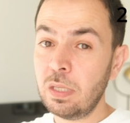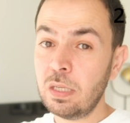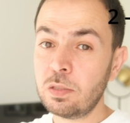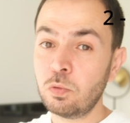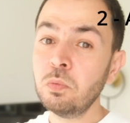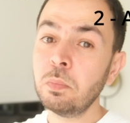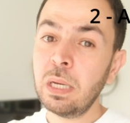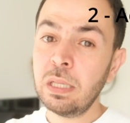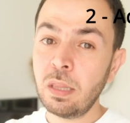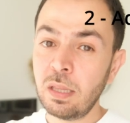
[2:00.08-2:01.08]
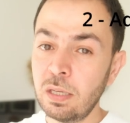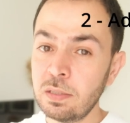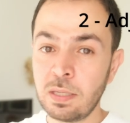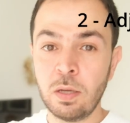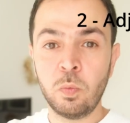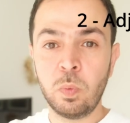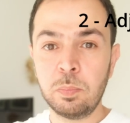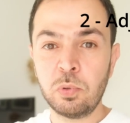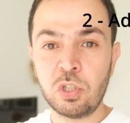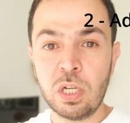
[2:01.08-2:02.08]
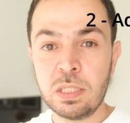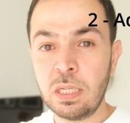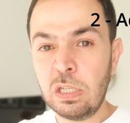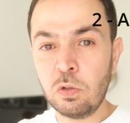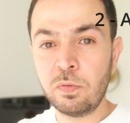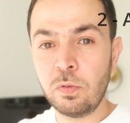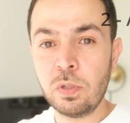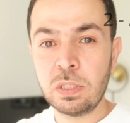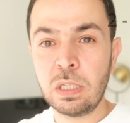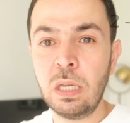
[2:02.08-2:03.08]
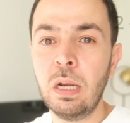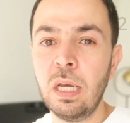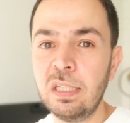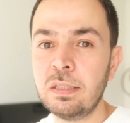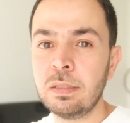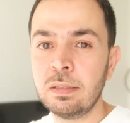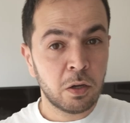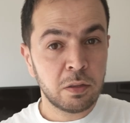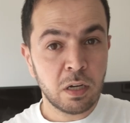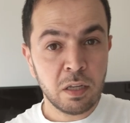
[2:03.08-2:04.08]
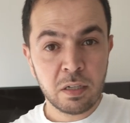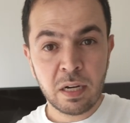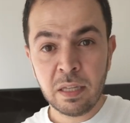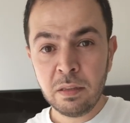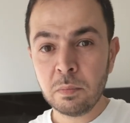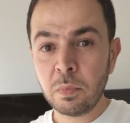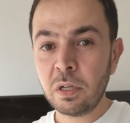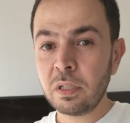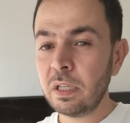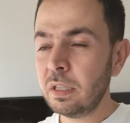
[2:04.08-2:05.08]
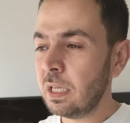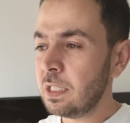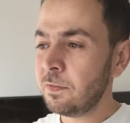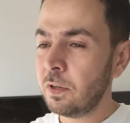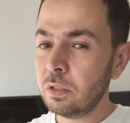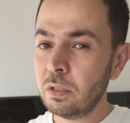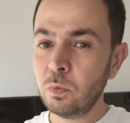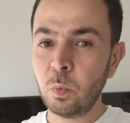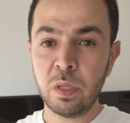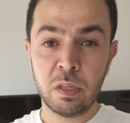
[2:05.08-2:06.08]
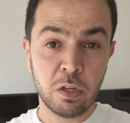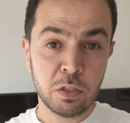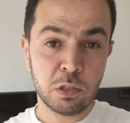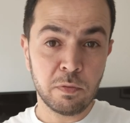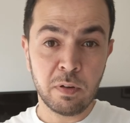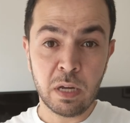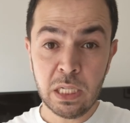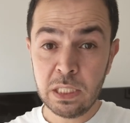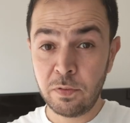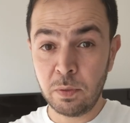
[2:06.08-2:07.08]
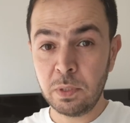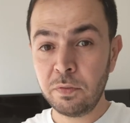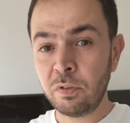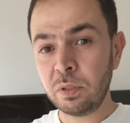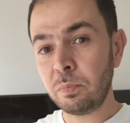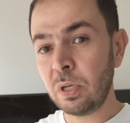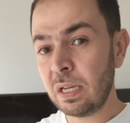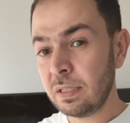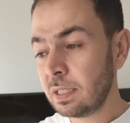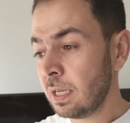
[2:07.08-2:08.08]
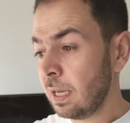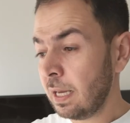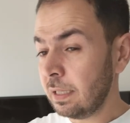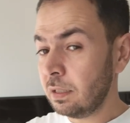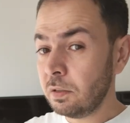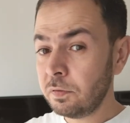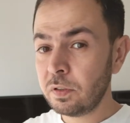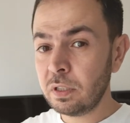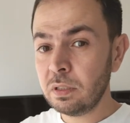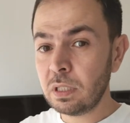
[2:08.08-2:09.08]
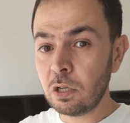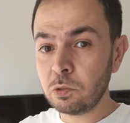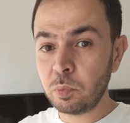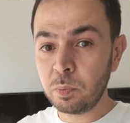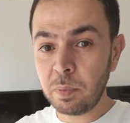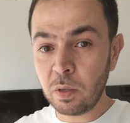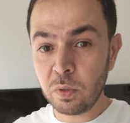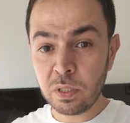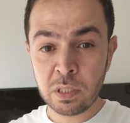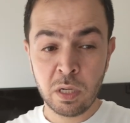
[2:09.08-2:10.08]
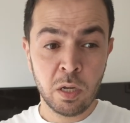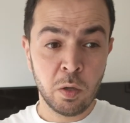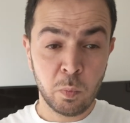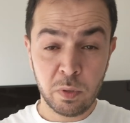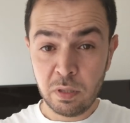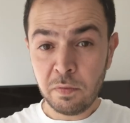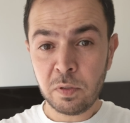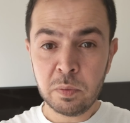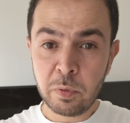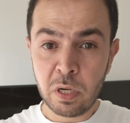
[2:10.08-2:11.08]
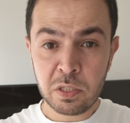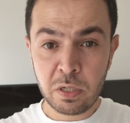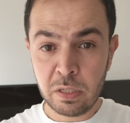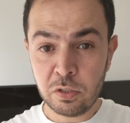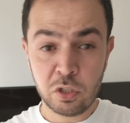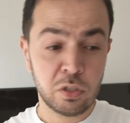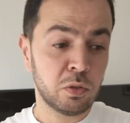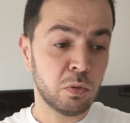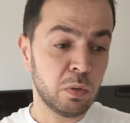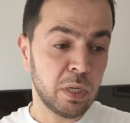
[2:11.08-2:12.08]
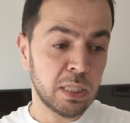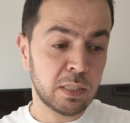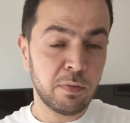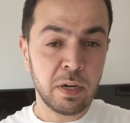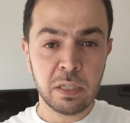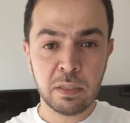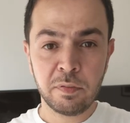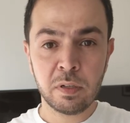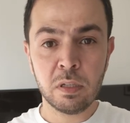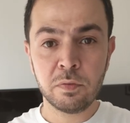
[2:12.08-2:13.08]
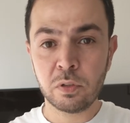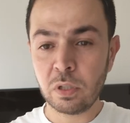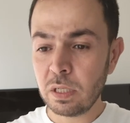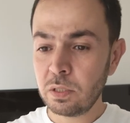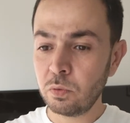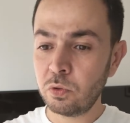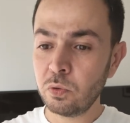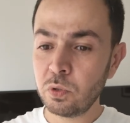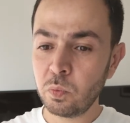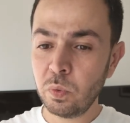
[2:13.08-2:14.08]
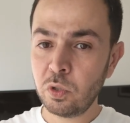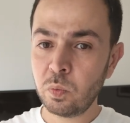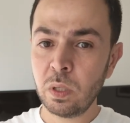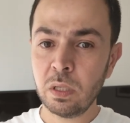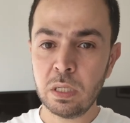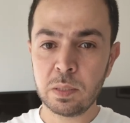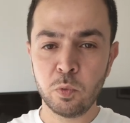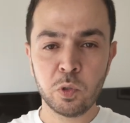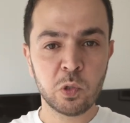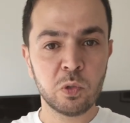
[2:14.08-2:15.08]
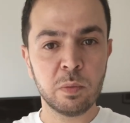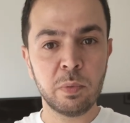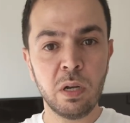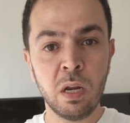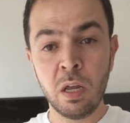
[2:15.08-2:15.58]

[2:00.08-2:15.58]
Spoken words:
these two main things when purchasing your first key light. On the other hand, the market is flooded with lots of lights from different brands at different output powers with different price range. So it's very difficult for us to choose which one is more suitable